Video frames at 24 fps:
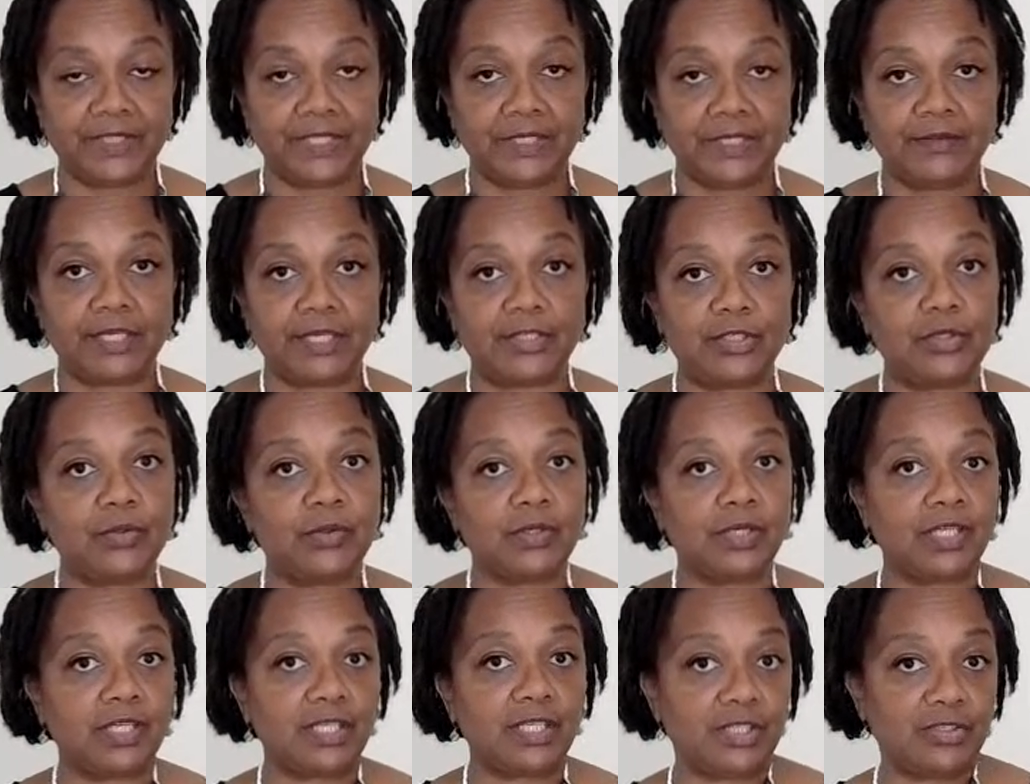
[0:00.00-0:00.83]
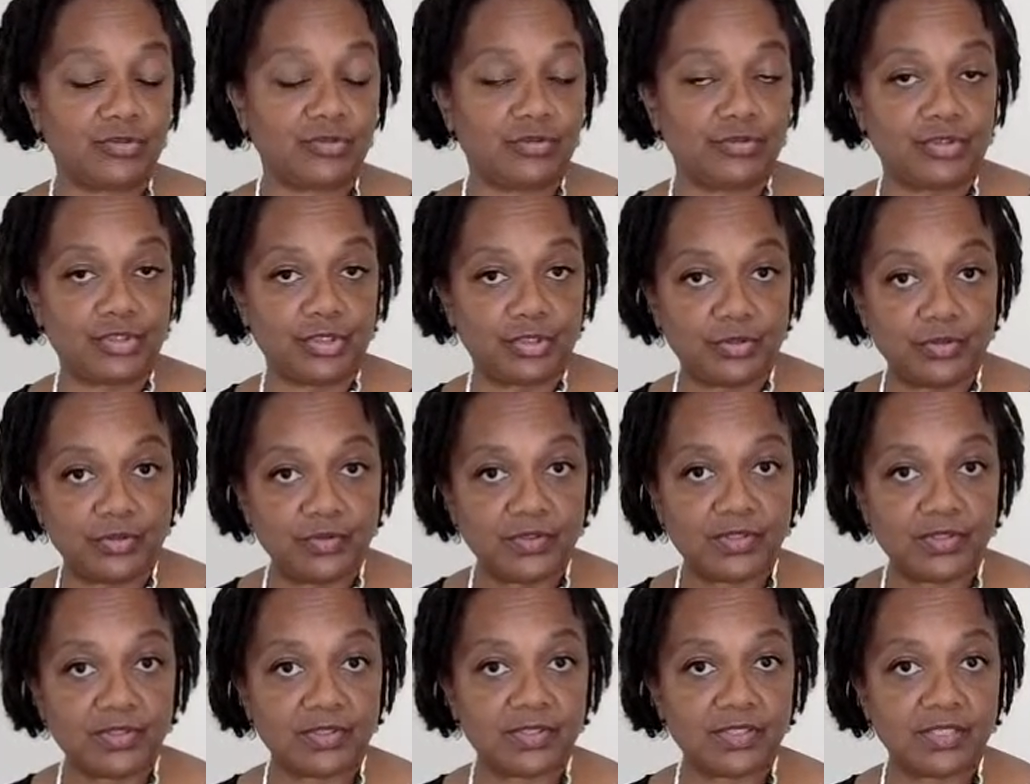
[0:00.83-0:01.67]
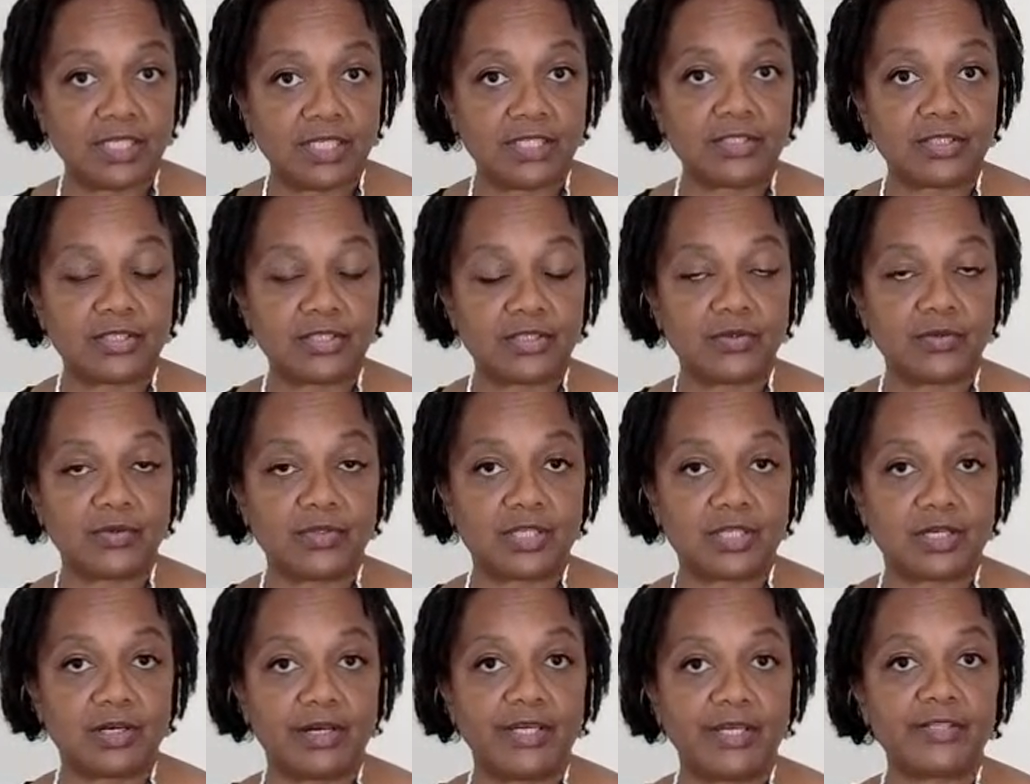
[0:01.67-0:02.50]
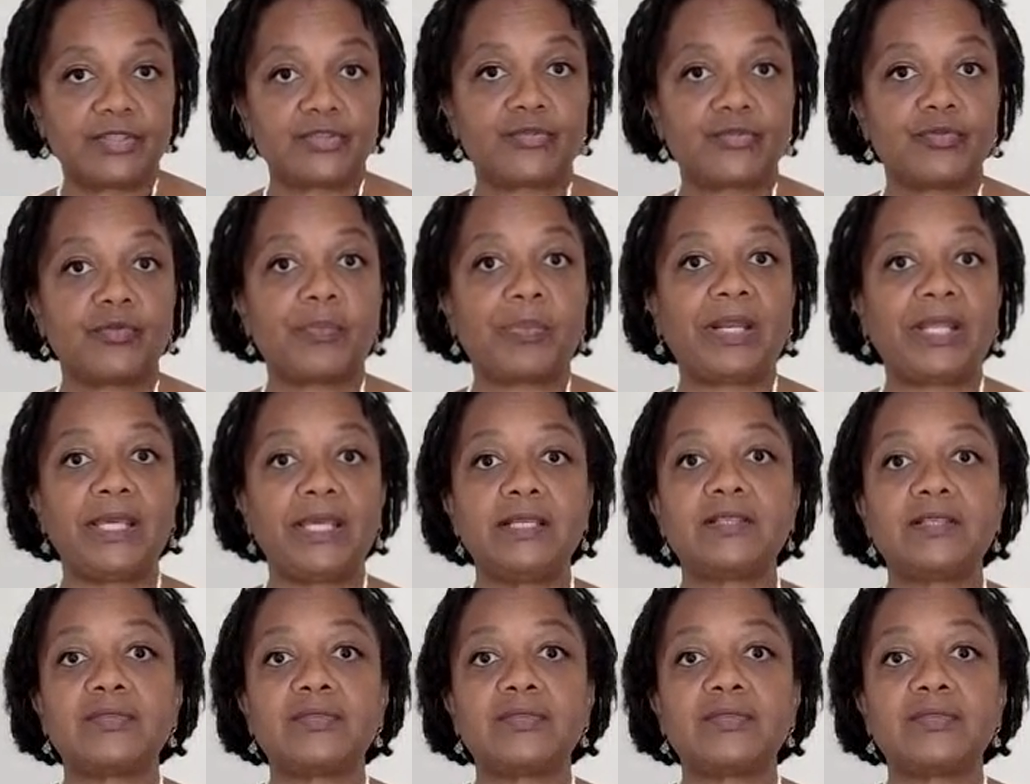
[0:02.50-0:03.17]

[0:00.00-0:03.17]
that you can introduce into your diet to replace